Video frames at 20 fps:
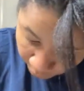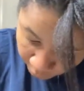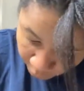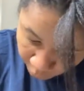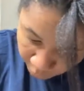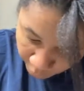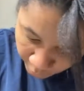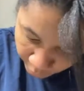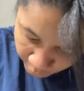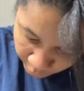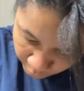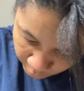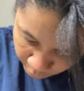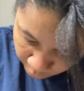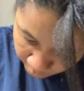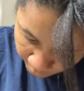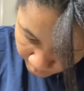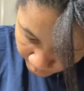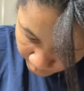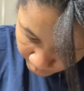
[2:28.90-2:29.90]
do hair, so if
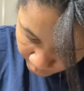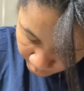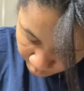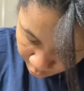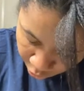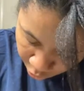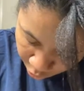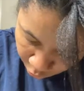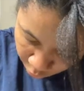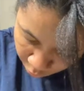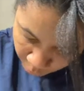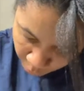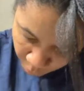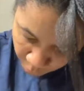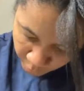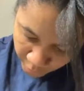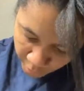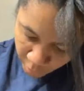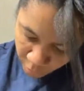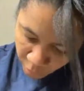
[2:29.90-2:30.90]
they kind of showed me what
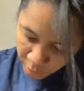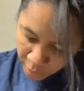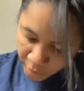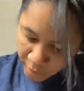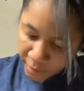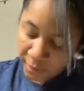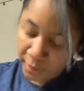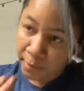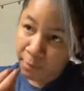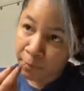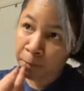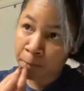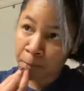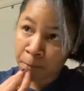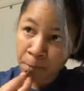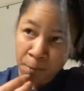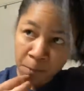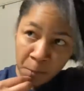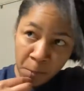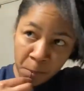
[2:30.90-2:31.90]
they wanted, I could
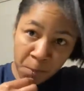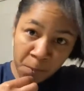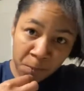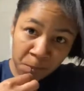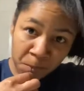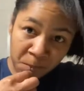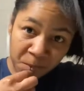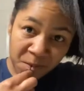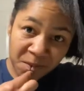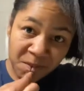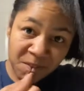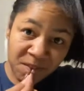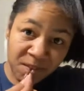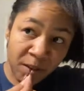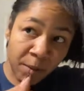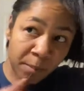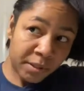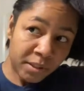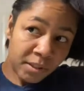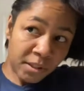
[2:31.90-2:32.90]

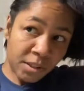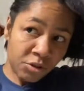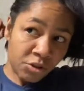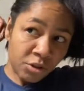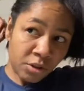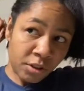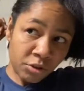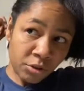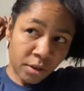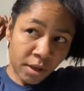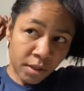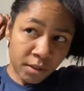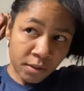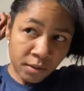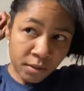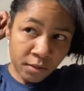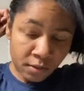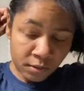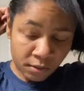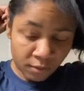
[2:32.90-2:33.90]
potentially try to
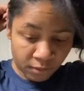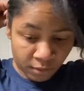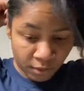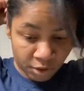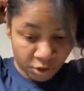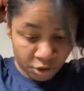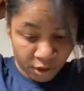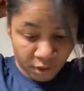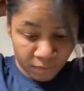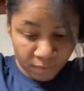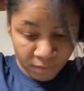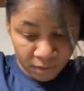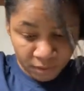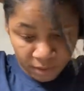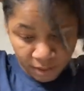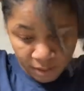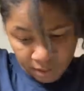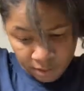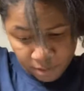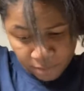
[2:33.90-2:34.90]
achieve the
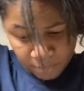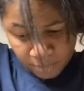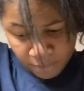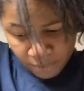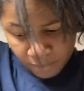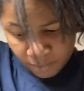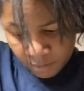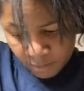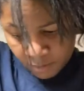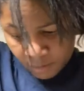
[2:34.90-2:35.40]
style, but